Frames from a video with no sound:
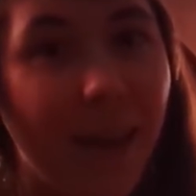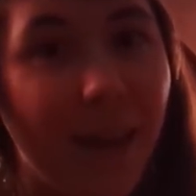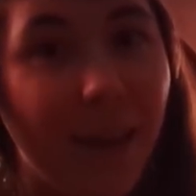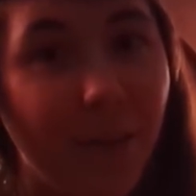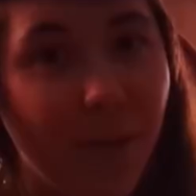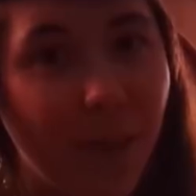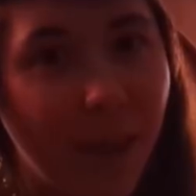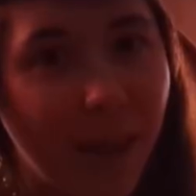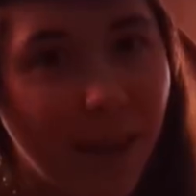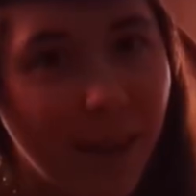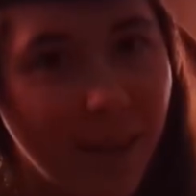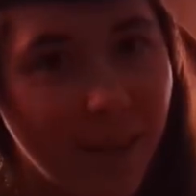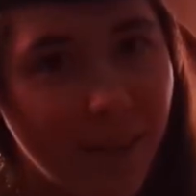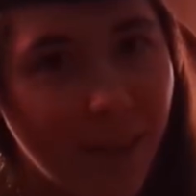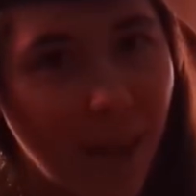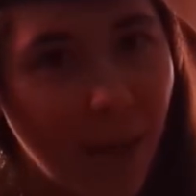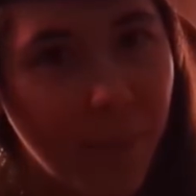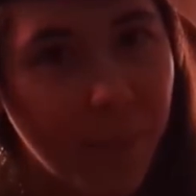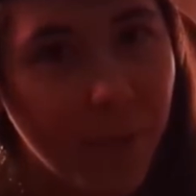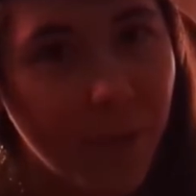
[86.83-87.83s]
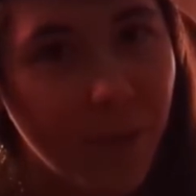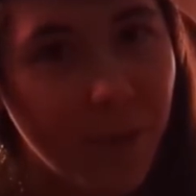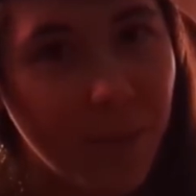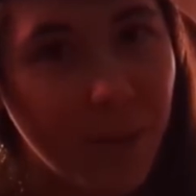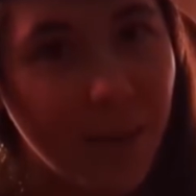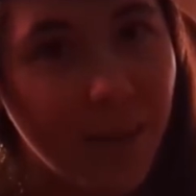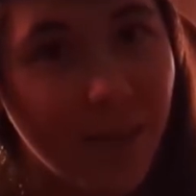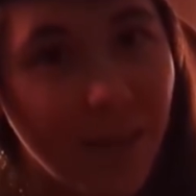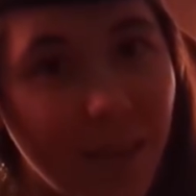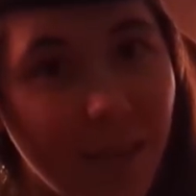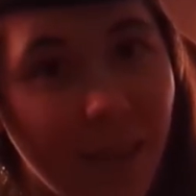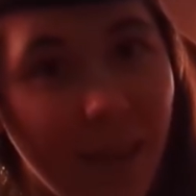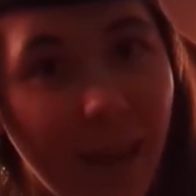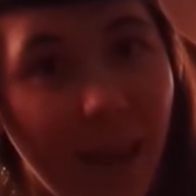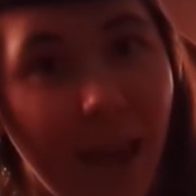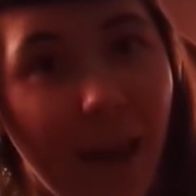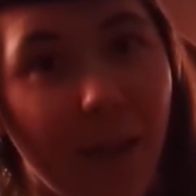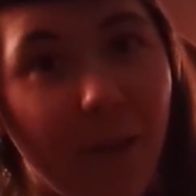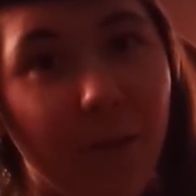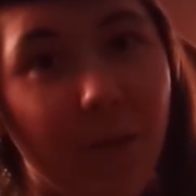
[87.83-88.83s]
If they accept, it means that they
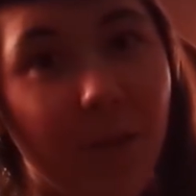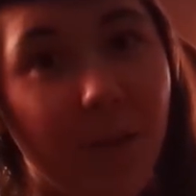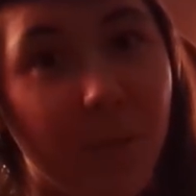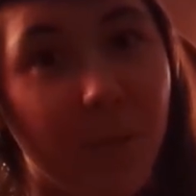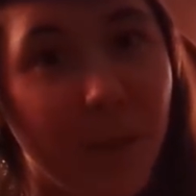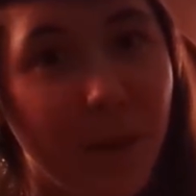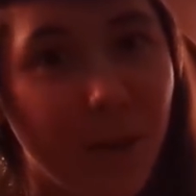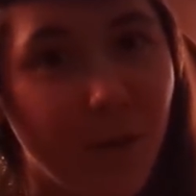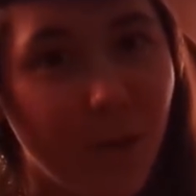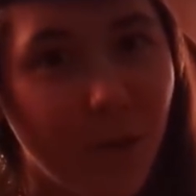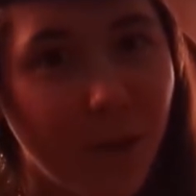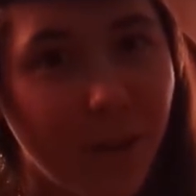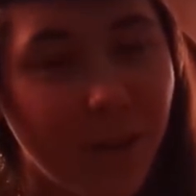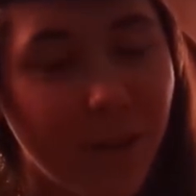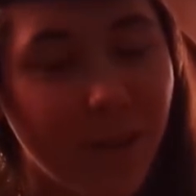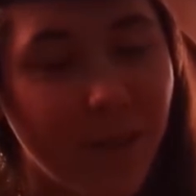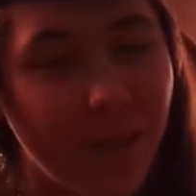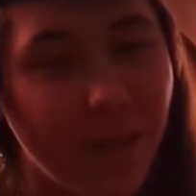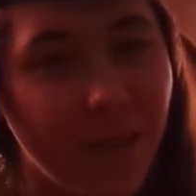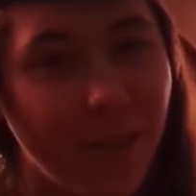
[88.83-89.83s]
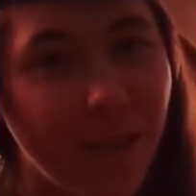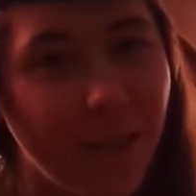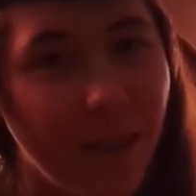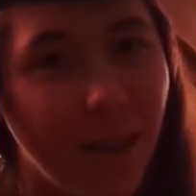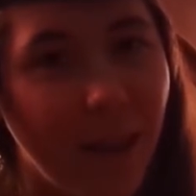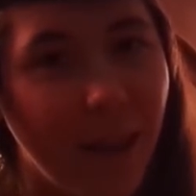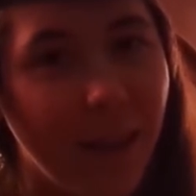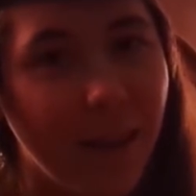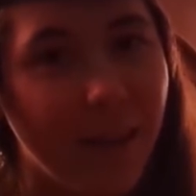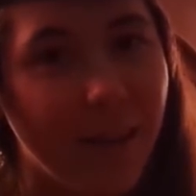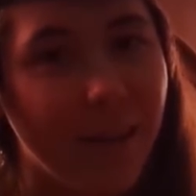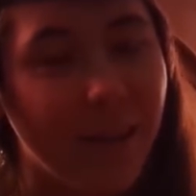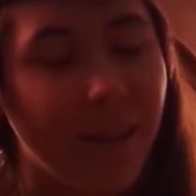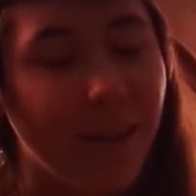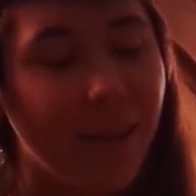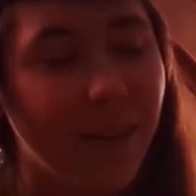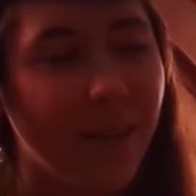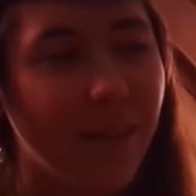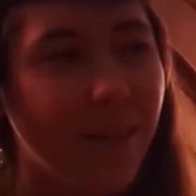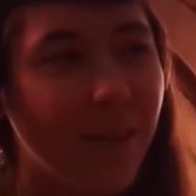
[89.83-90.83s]
have some interest and
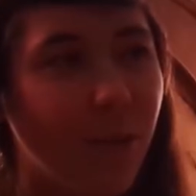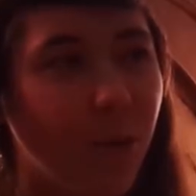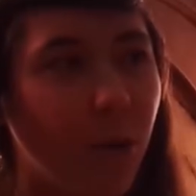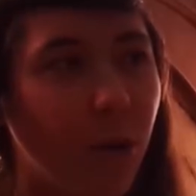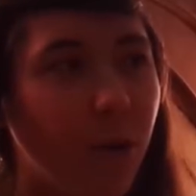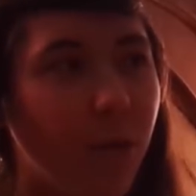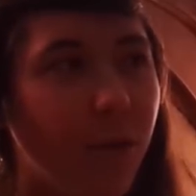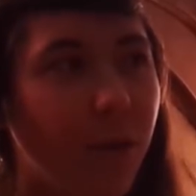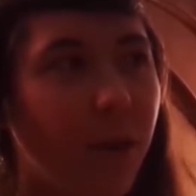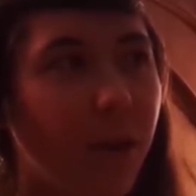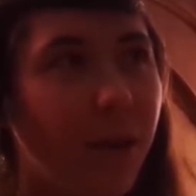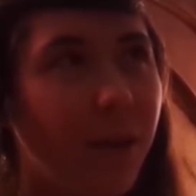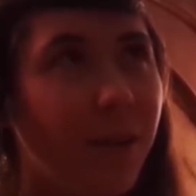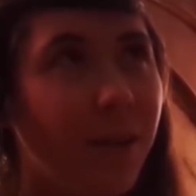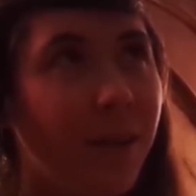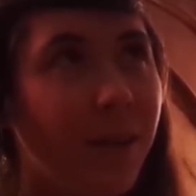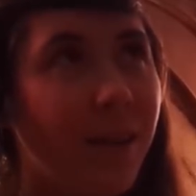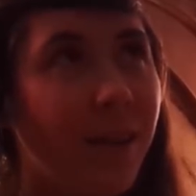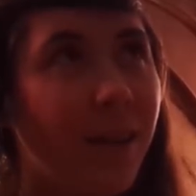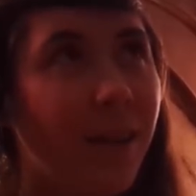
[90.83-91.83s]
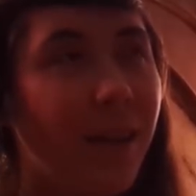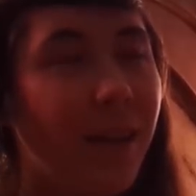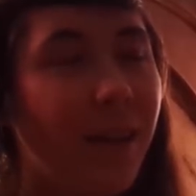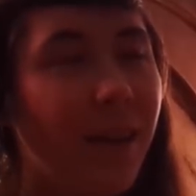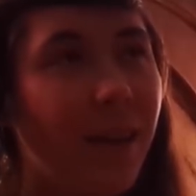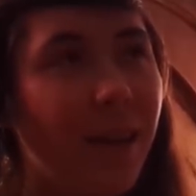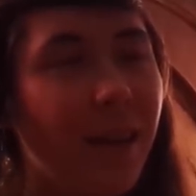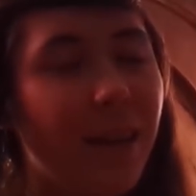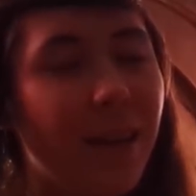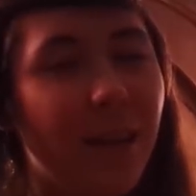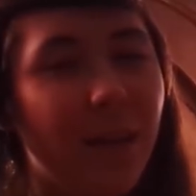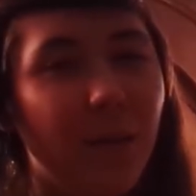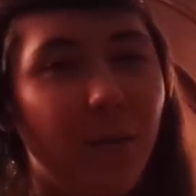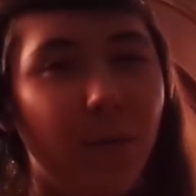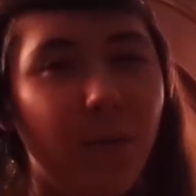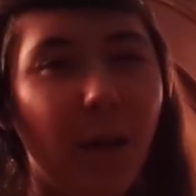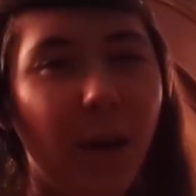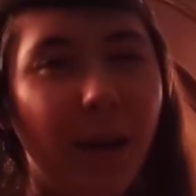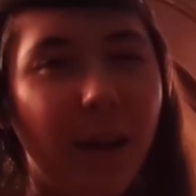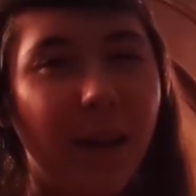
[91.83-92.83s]
it's sort of an
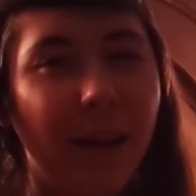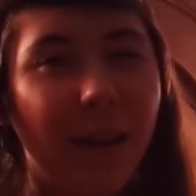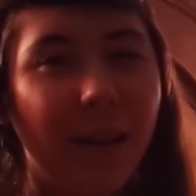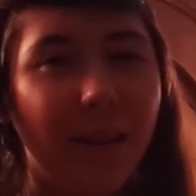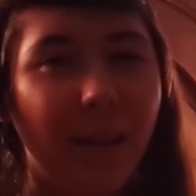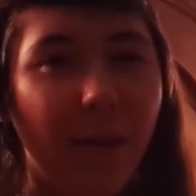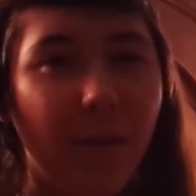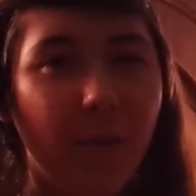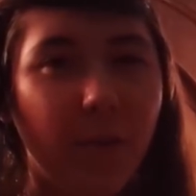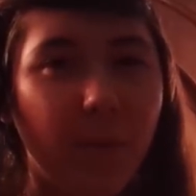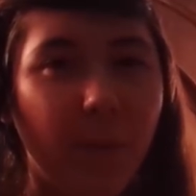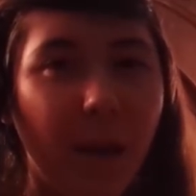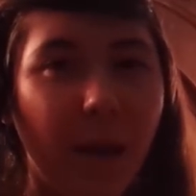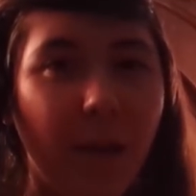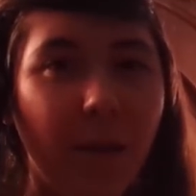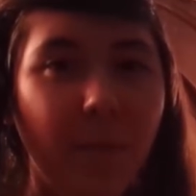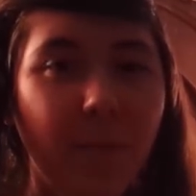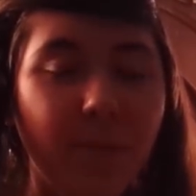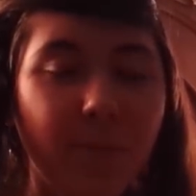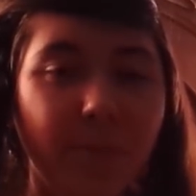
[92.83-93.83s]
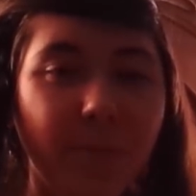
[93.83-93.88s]
inviting love spell.